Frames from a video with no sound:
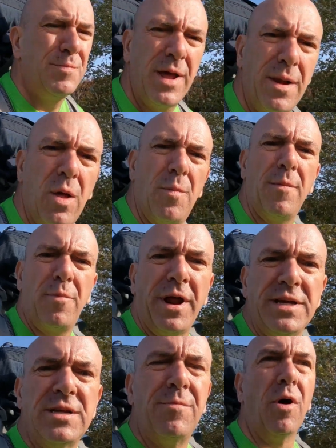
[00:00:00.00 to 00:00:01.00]
a little bit
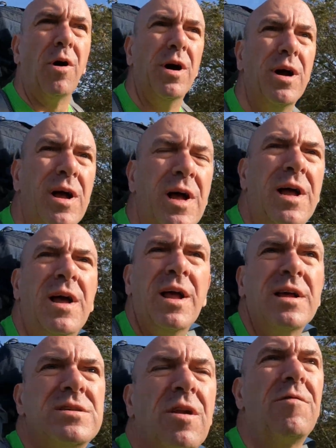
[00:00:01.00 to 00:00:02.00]
breezy, but
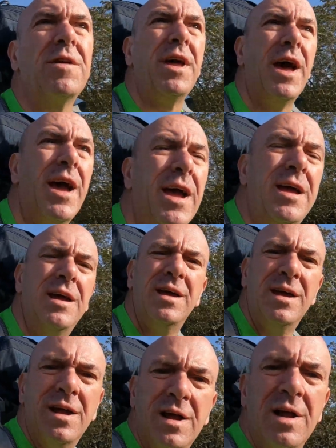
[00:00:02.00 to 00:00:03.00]
it's a lovely day,
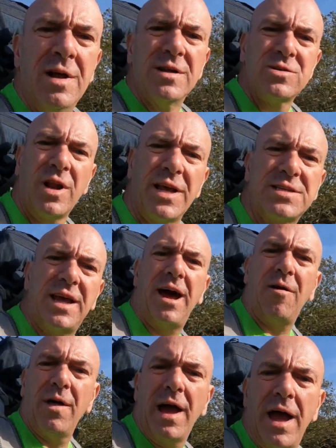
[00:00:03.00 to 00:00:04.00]
so let's get
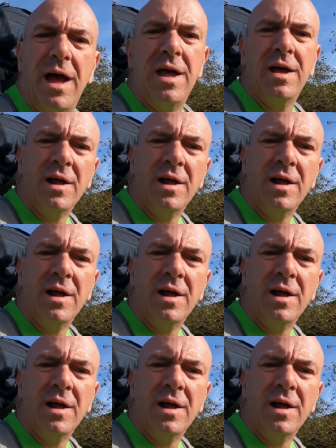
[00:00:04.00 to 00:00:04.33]
out there.